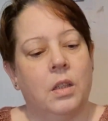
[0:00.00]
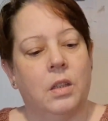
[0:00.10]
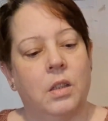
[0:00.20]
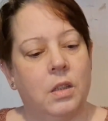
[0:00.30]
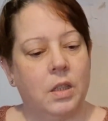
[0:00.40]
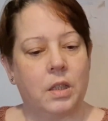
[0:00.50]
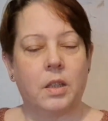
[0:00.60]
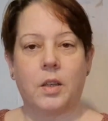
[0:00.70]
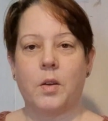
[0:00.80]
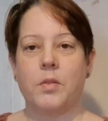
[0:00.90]
I can
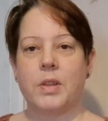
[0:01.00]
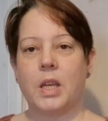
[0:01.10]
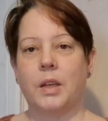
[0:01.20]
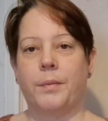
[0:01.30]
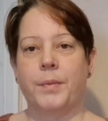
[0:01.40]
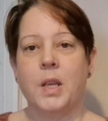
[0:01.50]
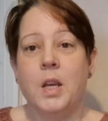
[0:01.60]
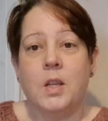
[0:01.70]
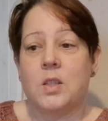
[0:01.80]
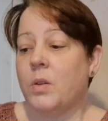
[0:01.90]
go over there.
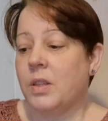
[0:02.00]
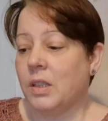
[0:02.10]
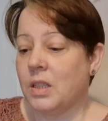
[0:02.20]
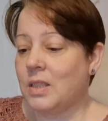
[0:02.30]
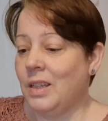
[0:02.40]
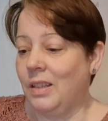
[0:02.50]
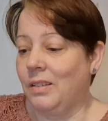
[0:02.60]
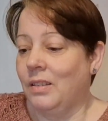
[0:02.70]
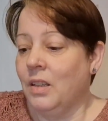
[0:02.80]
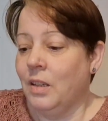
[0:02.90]
So I think that's it.
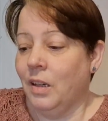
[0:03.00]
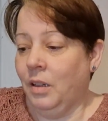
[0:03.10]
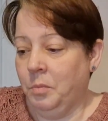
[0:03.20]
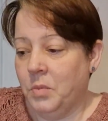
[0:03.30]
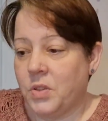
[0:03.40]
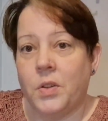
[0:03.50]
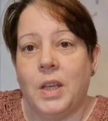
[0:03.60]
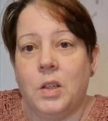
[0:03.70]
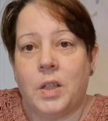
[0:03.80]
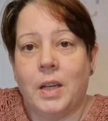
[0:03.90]
So yeah,
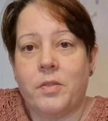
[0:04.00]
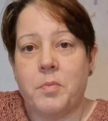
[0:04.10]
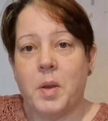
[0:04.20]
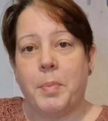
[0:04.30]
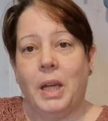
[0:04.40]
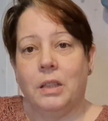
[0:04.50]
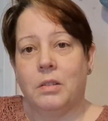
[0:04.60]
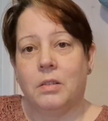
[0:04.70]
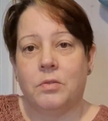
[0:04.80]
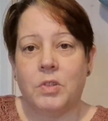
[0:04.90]
look out for my
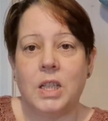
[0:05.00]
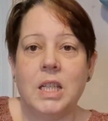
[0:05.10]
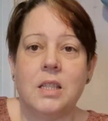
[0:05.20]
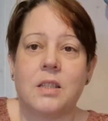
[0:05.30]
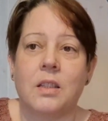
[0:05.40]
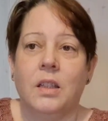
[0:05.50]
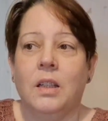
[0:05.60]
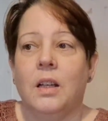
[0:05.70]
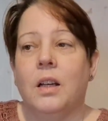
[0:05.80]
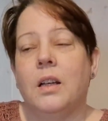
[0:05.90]
pattern release
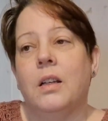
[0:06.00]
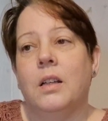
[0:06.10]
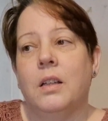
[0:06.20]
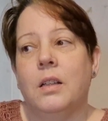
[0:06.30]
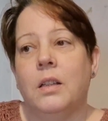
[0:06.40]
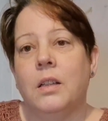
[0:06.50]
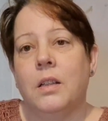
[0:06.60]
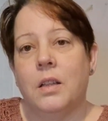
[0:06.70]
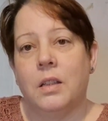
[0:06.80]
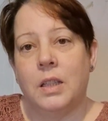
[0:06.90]

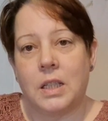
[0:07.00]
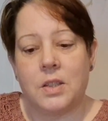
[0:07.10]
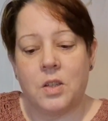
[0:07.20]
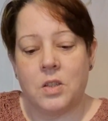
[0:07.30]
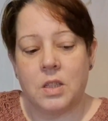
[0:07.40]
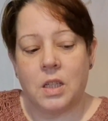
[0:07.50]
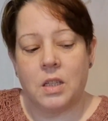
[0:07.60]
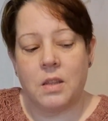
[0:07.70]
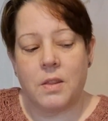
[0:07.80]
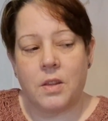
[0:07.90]
next
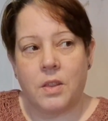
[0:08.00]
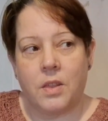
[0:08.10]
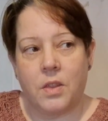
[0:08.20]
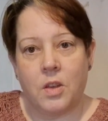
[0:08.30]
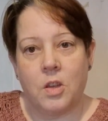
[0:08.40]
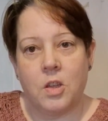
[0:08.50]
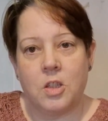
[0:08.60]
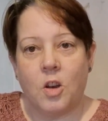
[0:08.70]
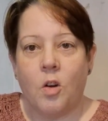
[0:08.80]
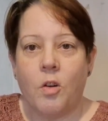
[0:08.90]
Thursday, the 3rd
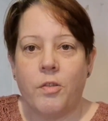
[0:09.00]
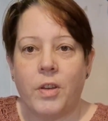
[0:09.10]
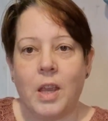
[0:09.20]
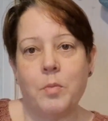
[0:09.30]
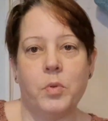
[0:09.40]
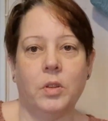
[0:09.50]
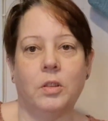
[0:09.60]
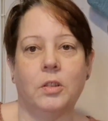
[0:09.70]
of April.